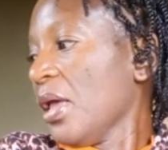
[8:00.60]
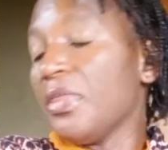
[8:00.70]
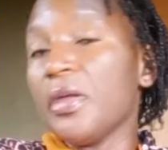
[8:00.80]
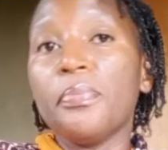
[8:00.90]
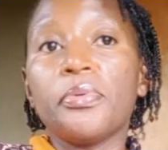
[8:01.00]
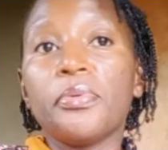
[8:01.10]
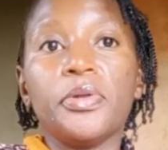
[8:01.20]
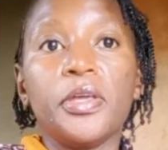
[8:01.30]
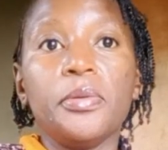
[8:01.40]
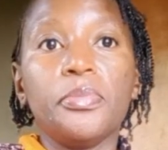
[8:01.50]
they
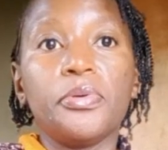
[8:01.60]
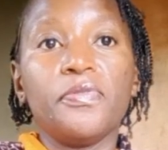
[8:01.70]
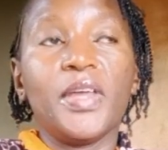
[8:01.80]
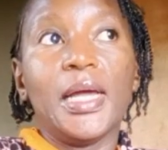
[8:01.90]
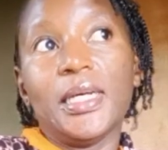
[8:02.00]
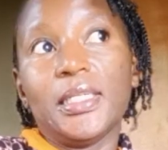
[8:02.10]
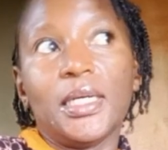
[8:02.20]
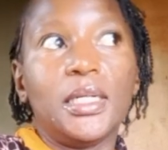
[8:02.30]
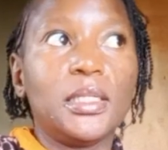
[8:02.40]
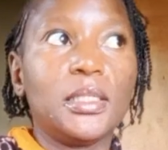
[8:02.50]
improve the gut
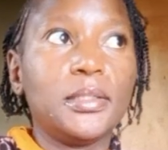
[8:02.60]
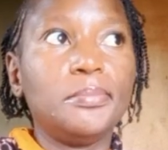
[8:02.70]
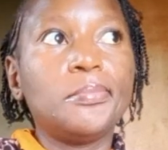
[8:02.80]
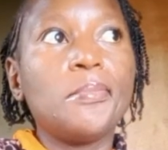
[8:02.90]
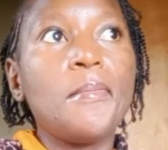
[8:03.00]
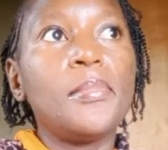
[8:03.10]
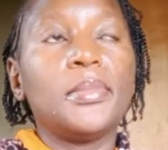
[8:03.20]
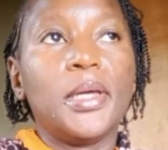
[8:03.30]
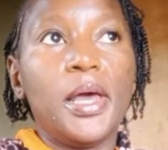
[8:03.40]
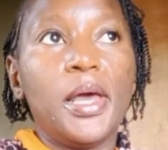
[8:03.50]
health.
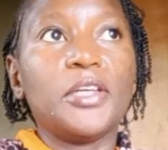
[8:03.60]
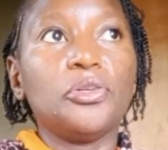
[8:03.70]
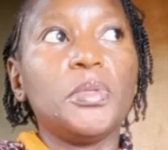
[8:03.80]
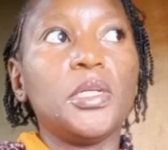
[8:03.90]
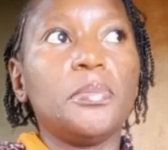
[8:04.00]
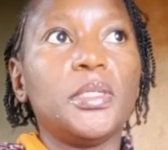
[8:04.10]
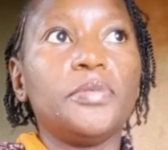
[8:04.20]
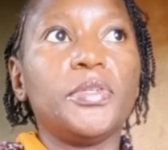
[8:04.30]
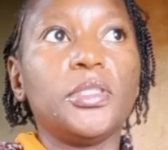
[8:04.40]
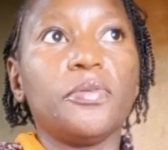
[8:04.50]
Yeah, there are so many
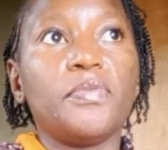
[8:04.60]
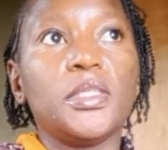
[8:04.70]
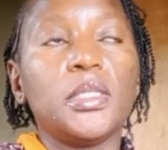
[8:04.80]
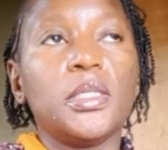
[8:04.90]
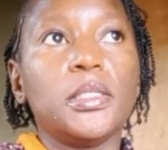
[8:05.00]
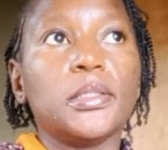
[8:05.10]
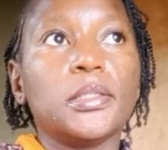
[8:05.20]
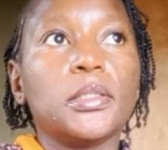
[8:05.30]
benefits of these things.